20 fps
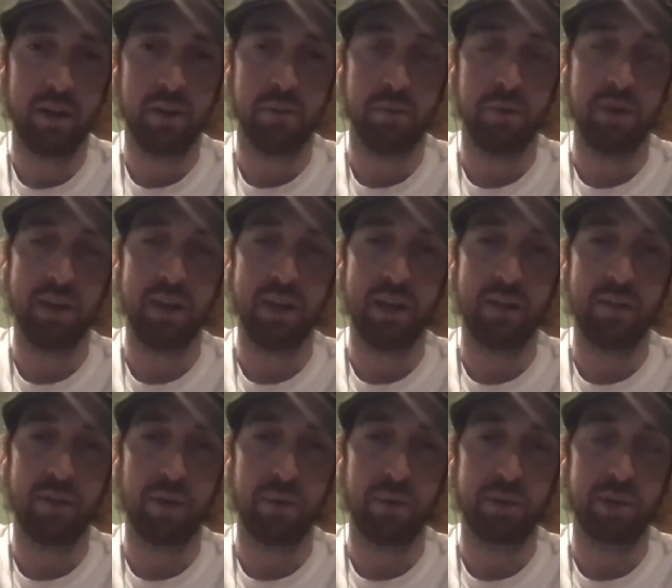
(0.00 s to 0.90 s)
We didn't
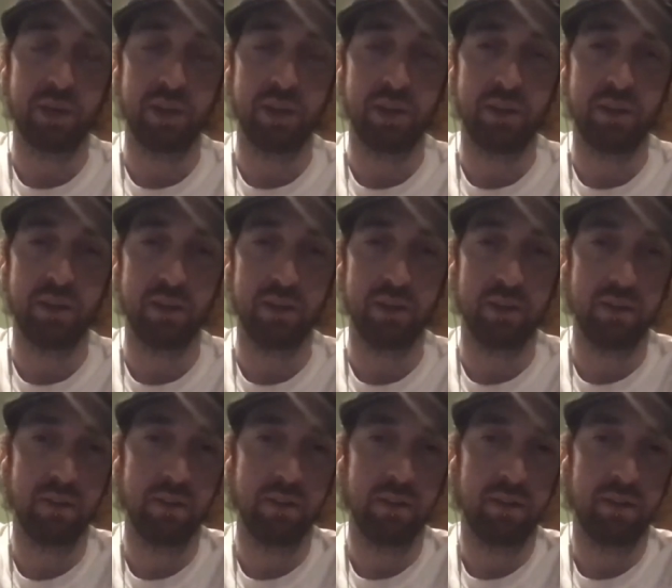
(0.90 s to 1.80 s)
have option
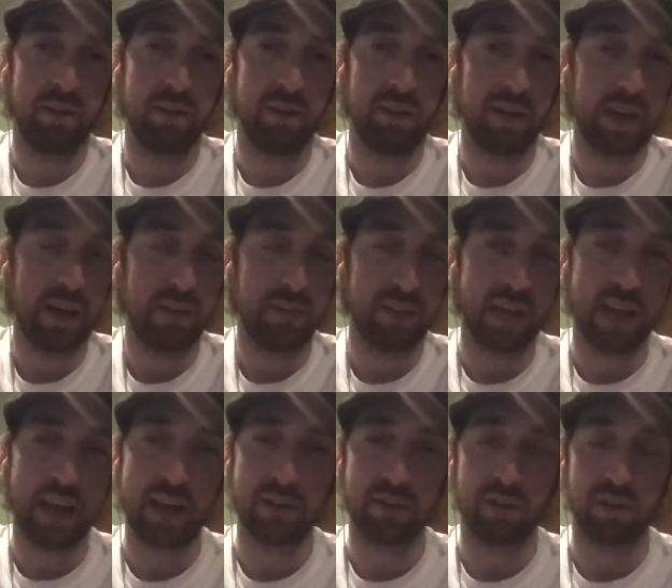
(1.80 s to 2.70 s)
to have
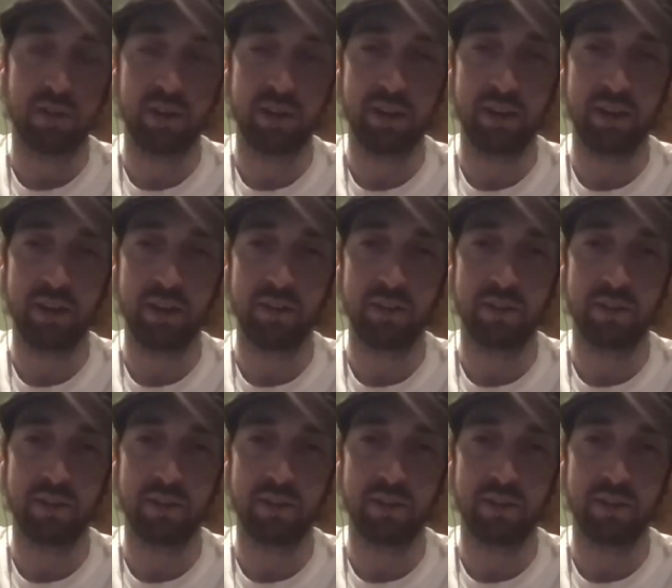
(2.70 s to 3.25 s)
gas or anything.